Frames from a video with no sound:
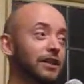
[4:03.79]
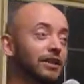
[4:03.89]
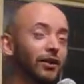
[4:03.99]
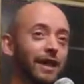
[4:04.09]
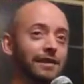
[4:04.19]
To
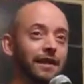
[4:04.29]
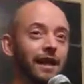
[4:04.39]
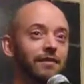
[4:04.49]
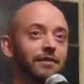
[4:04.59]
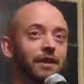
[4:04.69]
Doggy's
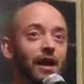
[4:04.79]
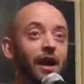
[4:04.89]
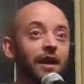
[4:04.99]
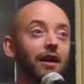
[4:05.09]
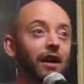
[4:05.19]
left,
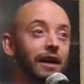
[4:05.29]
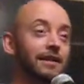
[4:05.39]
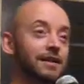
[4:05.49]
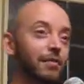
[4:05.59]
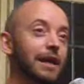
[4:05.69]
a guy
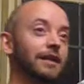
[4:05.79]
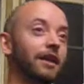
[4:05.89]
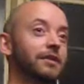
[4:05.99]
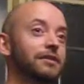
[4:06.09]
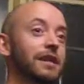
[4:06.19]
in
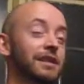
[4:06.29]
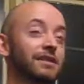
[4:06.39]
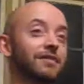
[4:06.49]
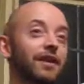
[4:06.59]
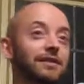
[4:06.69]
speedos is
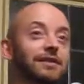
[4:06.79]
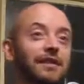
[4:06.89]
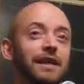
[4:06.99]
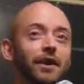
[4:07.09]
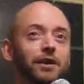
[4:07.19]
the first to
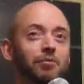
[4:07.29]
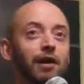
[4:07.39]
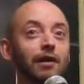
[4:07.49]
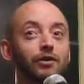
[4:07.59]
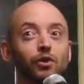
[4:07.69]
see those
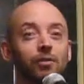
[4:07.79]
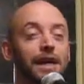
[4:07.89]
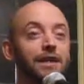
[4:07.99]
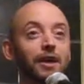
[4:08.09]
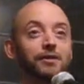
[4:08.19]
brown
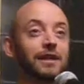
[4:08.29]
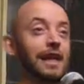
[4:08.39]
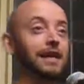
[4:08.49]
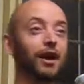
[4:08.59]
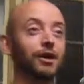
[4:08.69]
torpedoes and
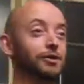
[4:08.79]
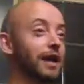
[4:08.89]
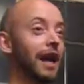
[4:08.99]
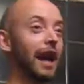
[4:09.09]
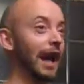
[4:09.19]
he
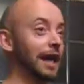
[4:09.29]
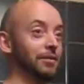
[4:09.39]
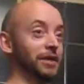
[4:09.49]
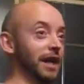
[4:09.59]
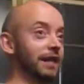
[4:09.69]
goes,
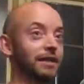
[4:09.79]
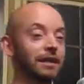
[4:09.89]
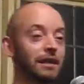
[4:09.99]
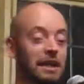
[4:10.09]
ape shit.